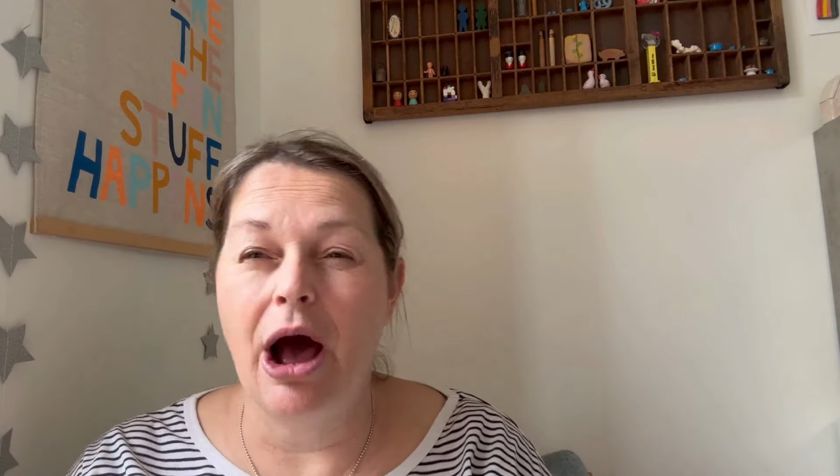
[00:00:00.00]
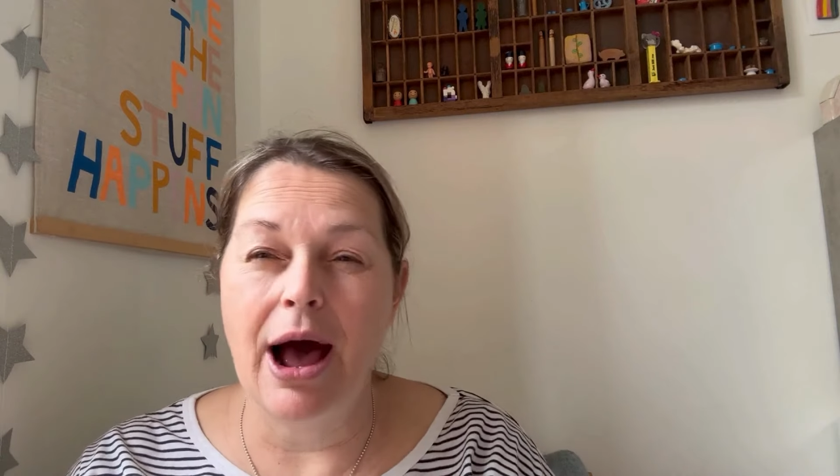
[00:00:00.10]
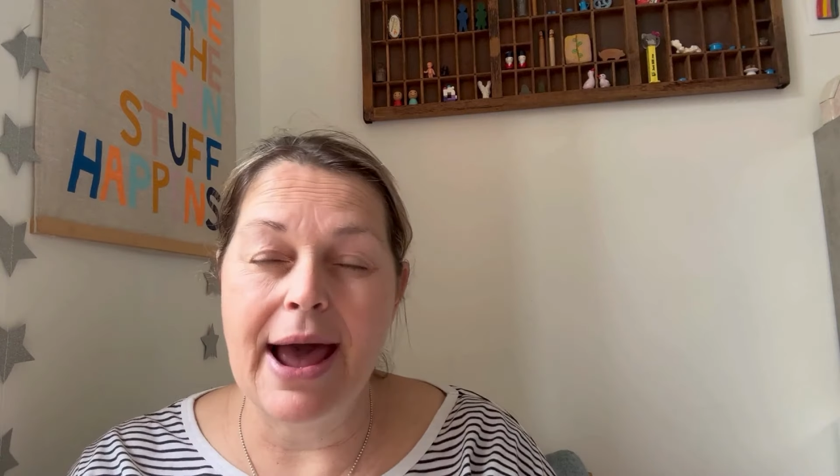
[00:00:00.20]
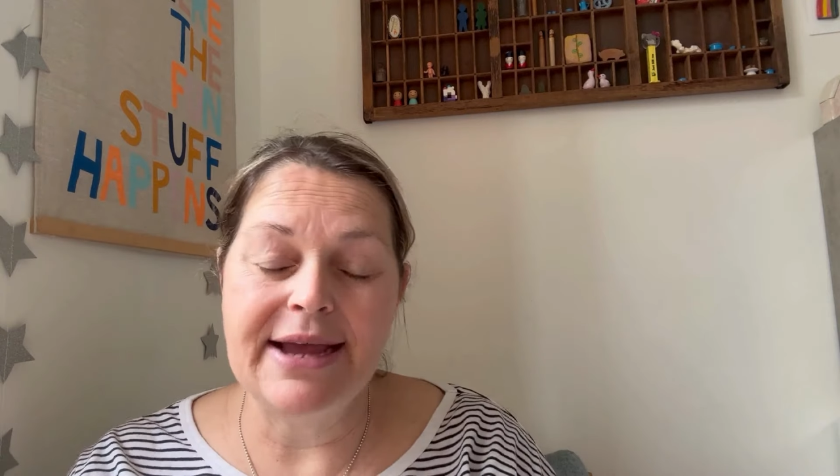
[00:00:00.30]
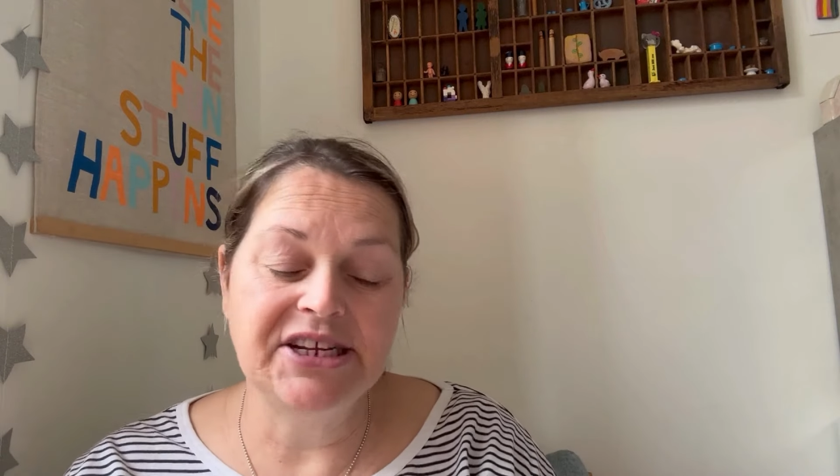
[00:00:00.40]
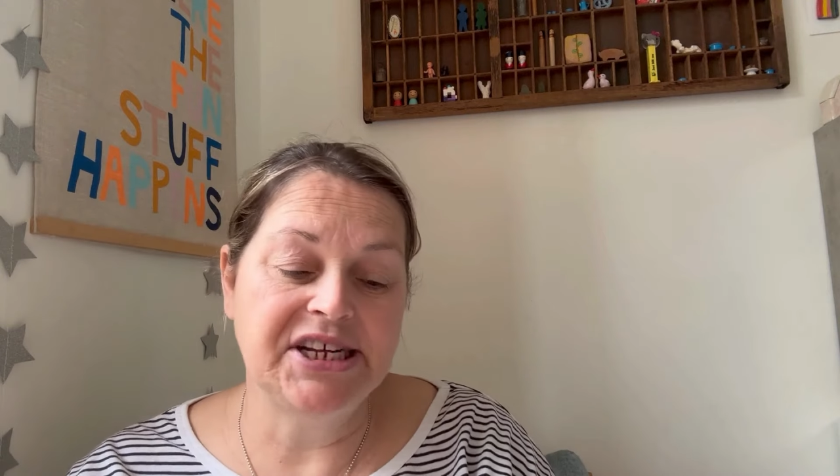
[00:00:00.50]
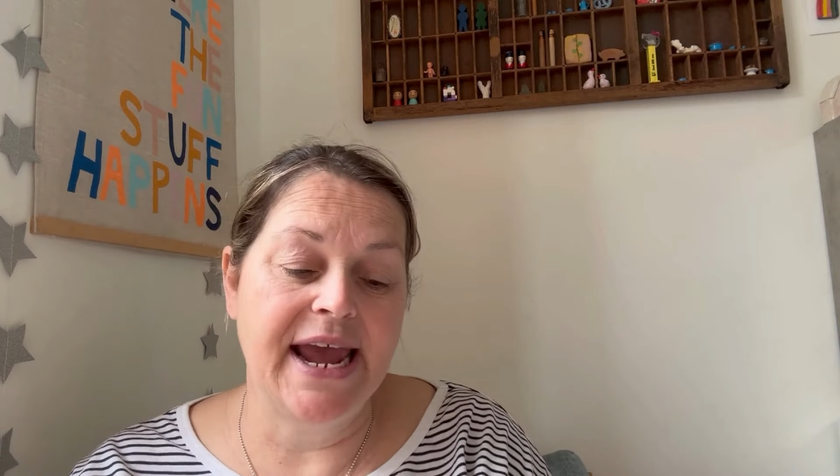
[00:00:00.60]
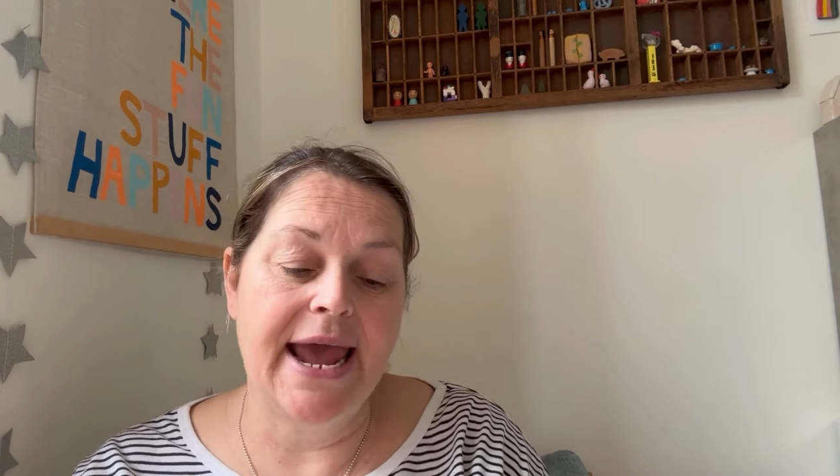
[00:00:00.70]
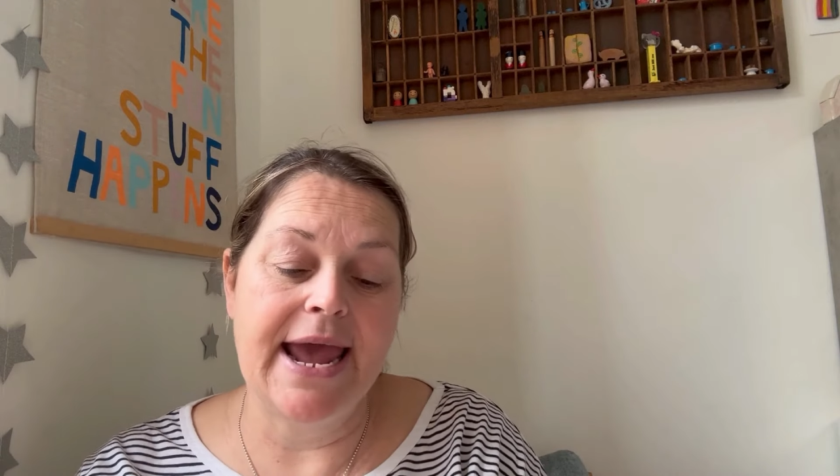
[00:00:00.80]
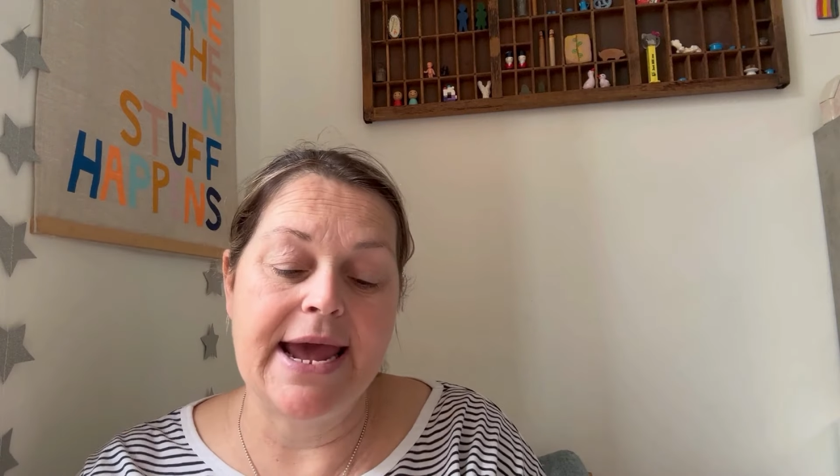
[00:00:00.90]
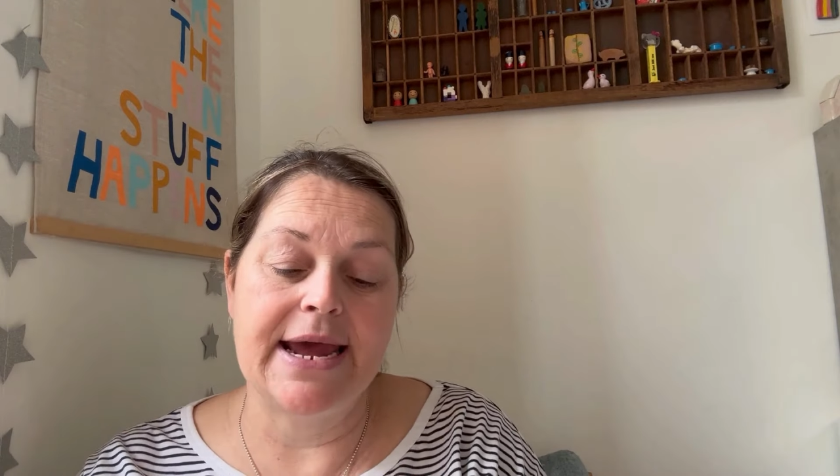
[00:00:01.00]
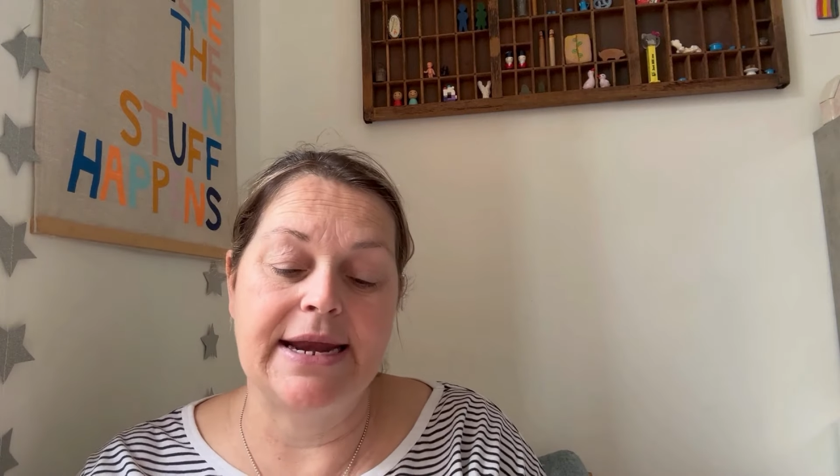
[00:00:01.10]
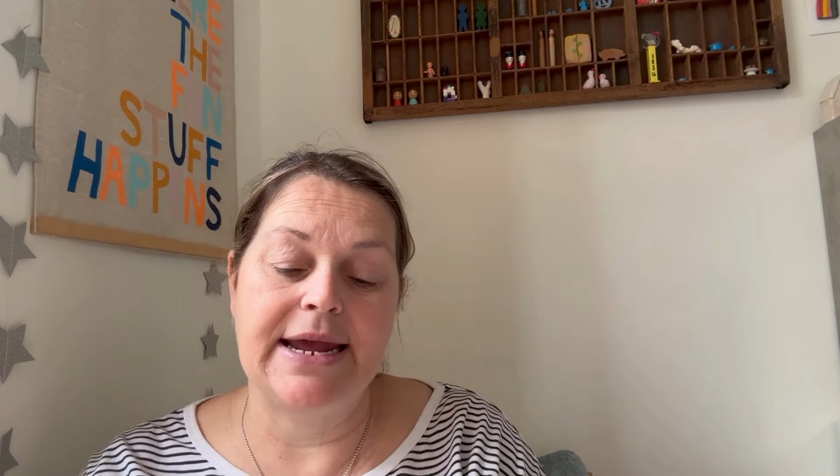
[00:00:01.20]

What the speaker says: I shared